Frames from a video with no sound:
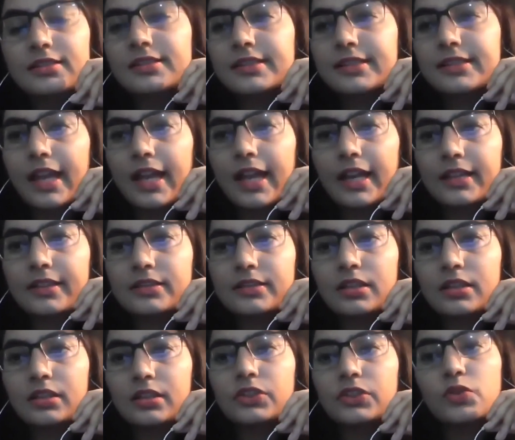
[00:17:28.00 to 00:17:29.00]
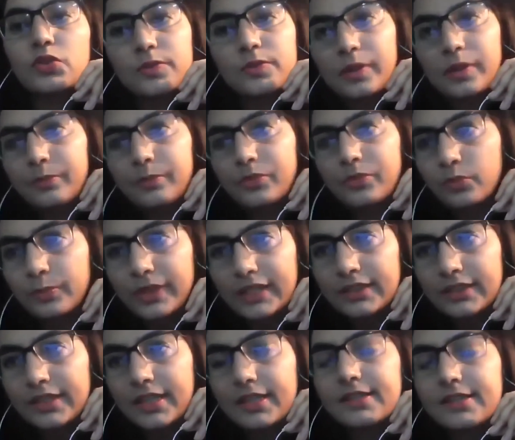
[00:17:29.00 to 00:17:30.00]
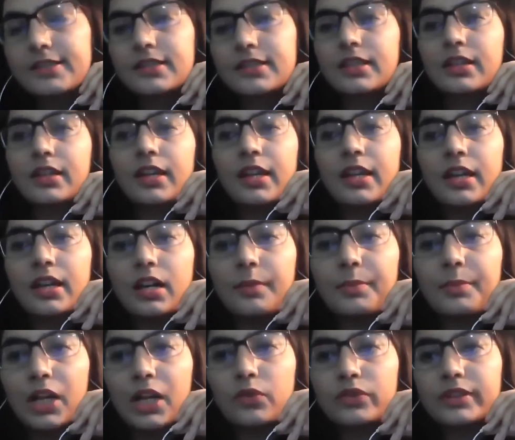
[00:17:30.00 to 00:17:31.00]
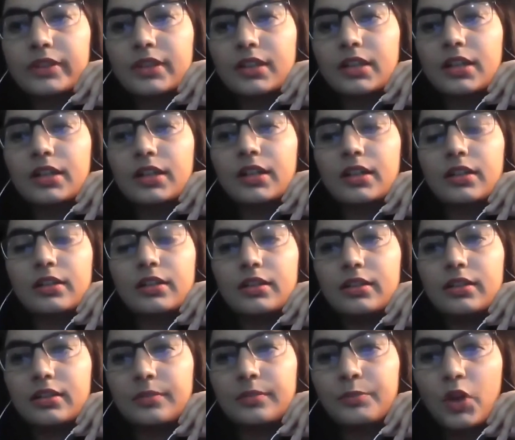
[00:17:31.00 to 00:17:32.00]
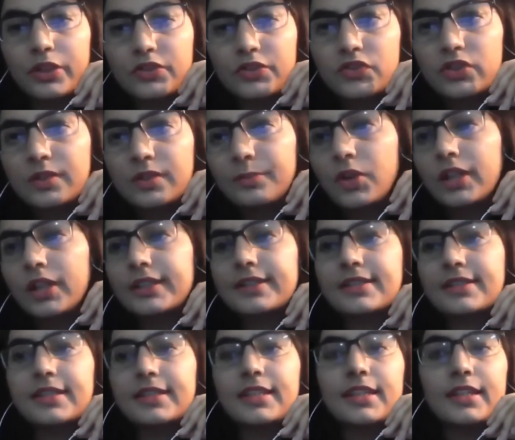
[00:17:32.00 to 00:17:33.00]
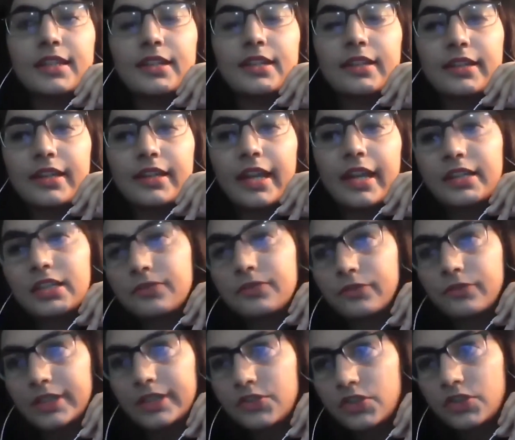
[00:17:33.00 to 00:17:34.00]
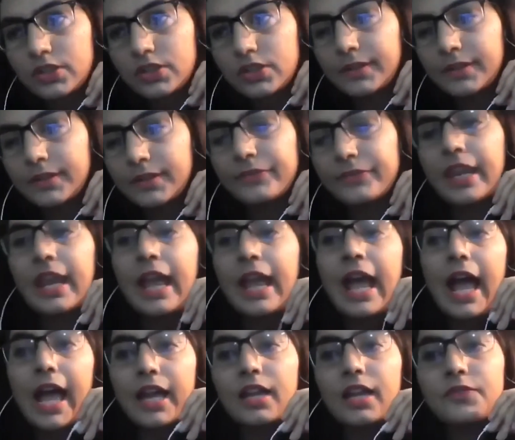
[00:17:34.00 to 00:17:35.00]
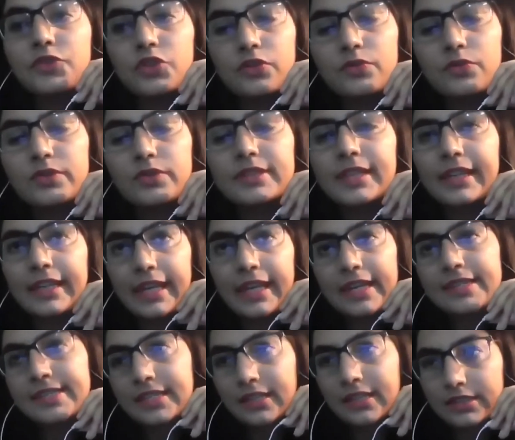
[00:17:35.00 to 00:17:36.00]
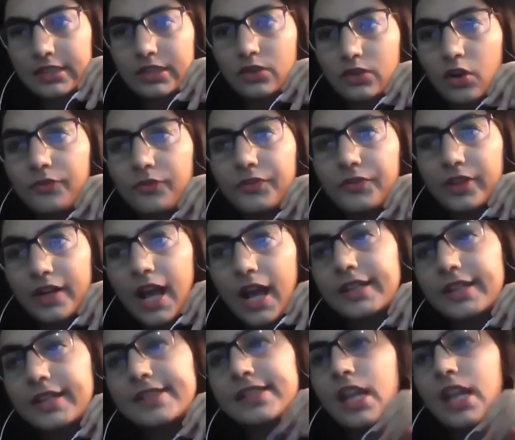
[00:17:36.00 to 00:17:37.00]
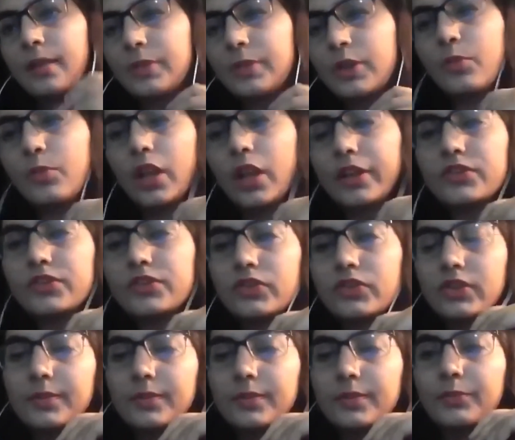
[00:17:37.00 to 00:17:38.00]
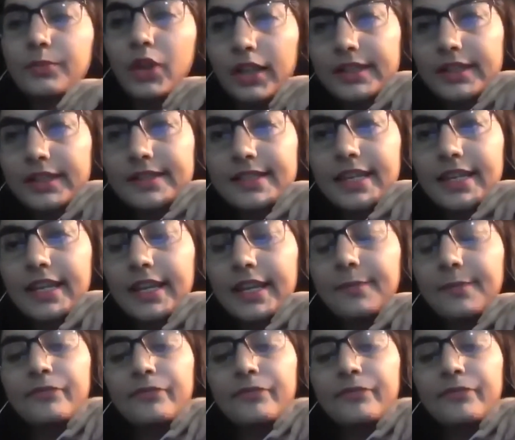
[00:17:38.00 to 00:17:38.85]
and newspaper opinions about the monetary policy and inflation. I have chosen the case study of Iran Islamic monetary policy,